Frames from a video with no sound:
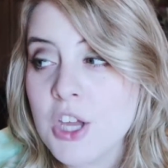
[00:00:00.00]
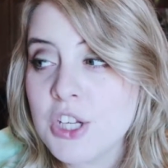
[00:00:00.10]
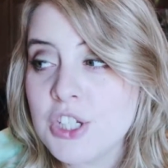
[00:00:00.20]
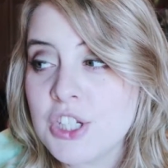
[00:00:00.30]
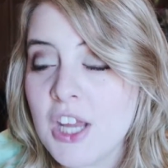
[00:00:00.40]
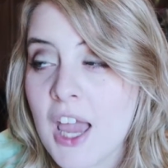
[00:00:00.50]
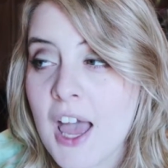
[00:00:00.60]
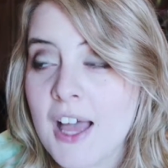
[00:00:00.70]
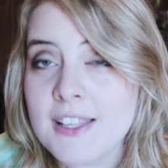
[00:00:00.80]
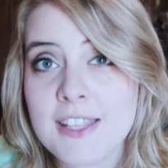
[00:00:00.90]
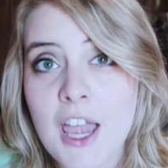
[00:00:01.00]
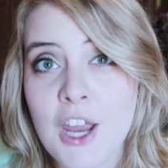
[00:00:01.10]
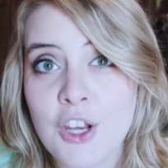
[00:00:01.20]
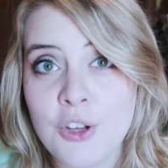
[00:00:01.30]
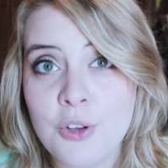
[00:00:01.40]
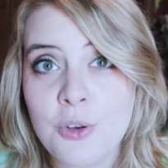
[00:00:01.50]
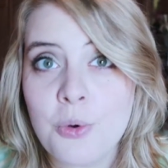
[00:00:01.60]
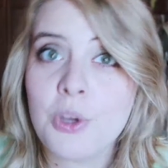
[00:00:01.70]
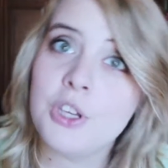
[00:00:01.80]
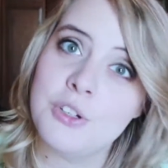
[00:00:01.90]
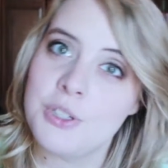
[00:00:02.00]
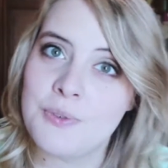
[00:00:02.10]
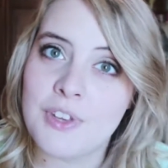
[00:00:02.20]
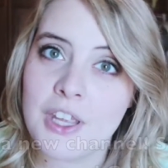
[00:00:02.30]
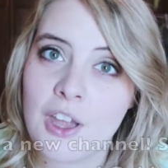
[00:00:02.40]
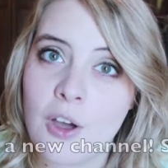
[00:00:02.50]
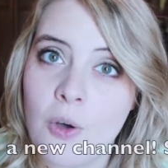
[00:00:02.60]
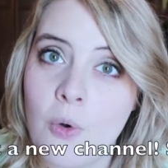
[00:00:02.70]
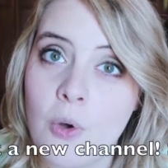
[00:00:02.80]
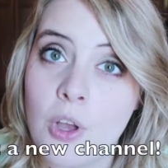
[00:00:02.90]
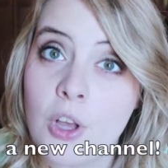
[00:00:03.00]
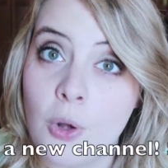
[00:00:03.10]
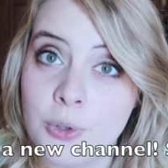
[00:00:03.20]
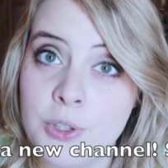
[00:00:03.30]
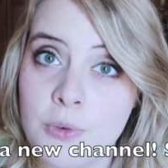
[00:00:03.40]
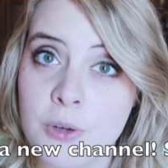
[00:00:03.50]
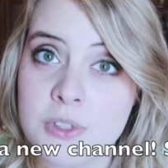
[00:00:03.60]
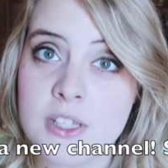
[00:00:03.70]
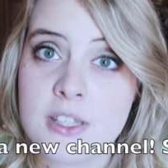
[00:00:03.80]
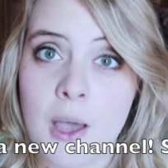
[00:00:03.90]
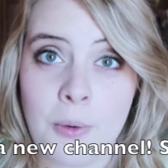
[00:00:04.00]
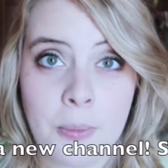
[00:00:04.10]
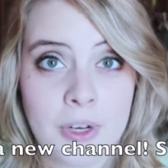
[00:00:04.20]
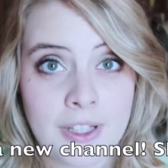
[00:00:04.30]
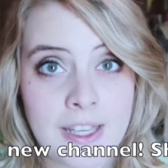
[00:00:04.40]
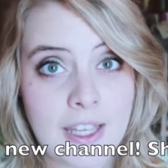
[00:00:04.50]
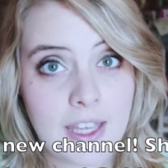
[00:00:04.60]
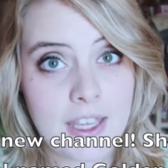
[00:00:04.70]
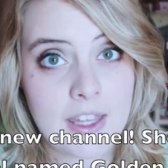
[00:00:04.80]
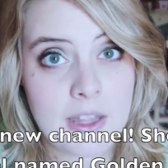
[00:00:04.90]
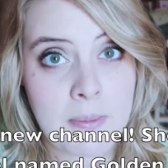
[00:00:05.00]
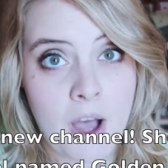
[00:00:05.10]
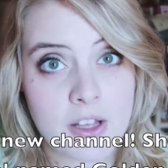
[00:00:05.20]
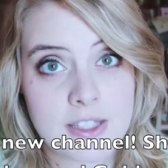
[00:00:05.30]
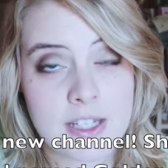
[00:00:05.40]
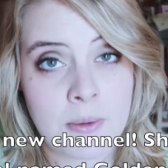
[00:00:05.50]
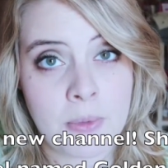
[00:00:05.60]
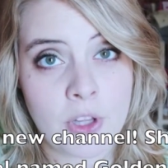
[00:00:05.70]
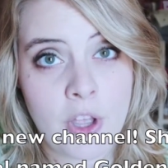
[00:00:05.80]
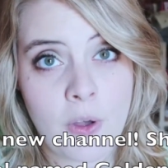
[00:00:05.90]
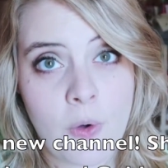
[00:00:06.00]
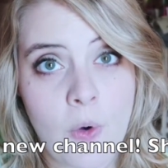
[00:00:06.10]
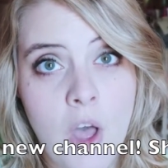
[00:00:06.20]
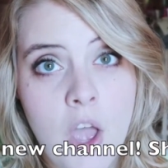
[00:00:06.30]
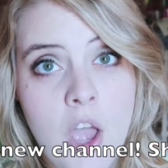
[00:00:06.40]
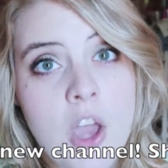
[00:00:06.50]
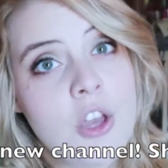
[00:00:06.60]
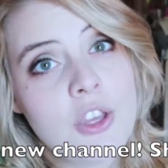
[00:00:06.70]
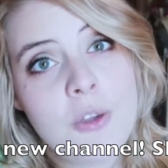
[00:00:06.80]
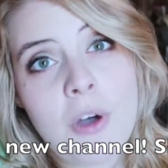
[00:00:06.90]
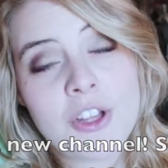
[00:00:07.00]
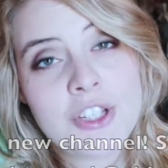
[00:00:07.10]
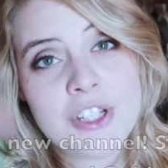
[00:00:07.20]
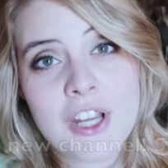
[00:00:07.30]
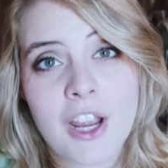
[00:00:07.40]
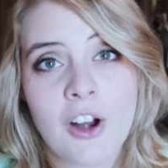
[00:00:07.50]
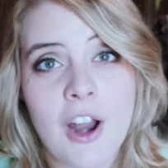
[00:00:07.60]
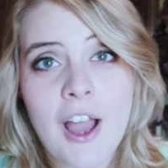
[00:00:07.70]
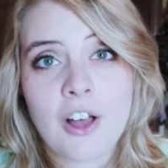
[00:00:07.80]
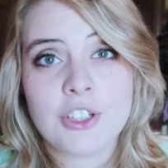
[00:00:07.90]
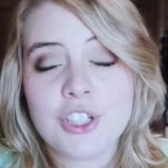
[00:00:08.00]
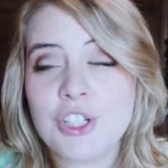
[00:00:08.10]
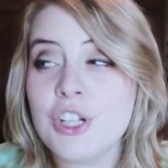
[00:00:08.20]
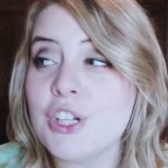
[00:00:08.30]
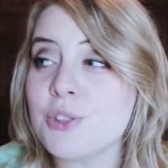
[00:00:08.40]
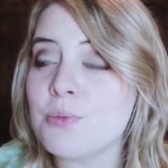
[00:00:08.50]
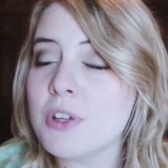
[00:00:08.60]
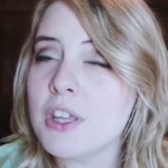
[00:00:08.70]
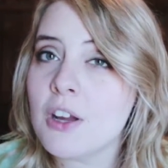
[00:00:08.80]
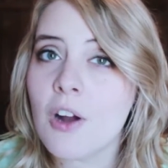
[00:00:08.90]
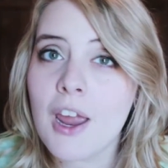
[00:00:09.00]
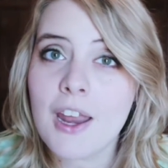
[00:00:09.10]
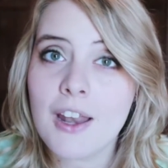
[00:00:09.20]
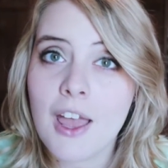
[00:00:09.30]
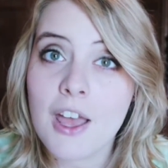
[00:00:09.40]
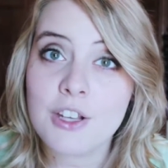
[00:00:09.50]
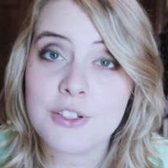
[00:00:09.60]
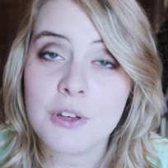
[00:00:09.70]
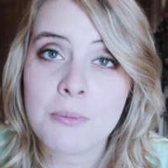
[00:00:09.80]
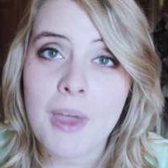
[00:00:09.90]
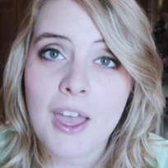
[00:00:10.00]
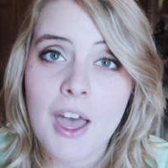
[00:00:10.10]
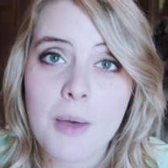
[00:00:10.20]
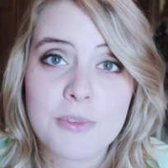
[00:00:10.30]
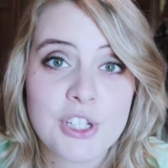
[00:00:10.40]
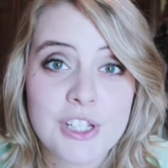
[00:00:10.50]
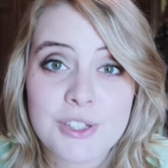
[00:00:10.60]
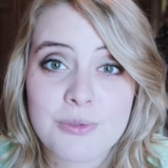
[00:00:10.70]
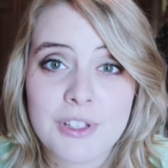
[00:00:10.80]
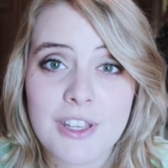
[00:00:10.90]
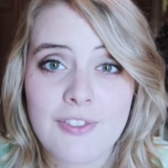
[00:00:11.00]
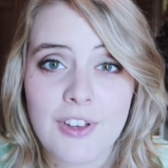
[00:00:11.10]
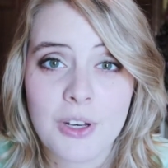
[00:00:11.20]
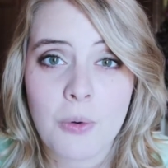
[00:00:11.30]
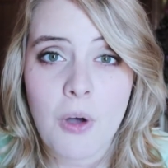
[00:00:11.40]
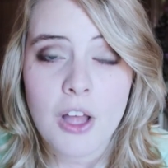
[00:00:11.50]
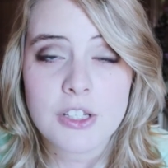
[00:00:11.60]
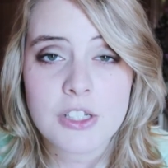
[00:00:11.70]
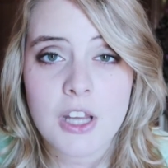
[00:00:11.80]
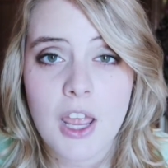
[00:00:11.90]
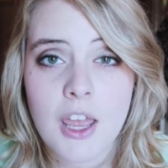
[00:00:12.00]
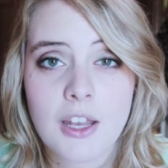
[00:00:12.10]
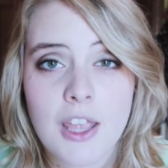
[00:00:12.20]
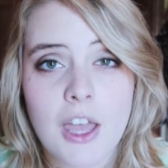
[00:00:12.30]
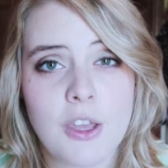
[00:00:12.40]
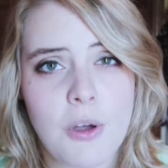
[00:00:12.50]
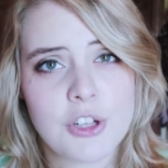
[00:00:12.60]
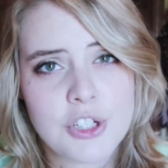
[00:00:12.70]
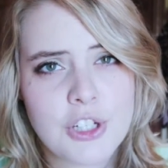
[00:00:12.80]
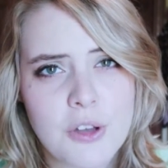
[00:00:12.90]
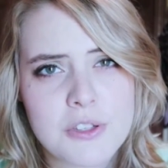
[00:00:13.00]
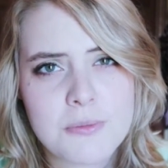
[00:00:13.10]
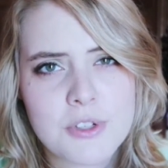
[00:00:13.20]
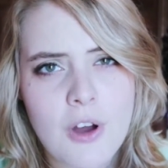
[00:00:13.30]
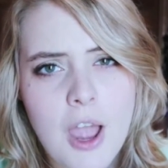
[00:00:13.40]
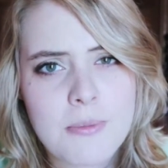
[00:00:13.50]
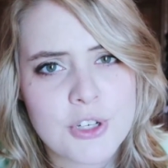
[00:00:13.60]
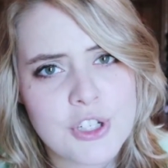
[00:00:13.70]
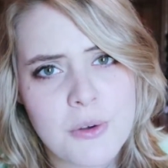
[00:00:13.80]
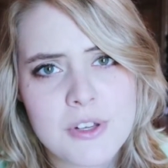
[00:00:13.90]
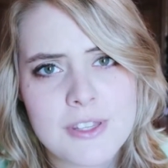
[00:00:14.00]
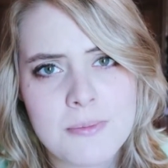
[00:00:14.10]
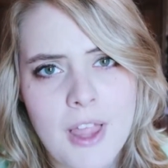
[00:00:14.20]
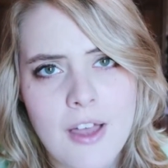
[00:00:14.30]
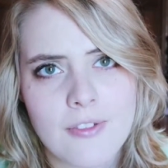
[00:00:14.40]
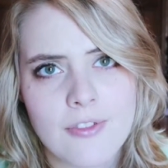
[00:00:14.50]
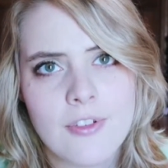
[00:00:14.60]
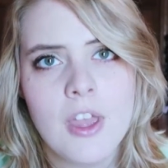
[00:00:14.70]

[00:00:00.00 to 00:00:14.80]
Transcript: She has a new YouTube video, Golden Roses. I will put a link in the box down below. You all should check her out. She's really great at doing makeup. She's really fun to watch. And yeah, you all should go subscribe and show her some love.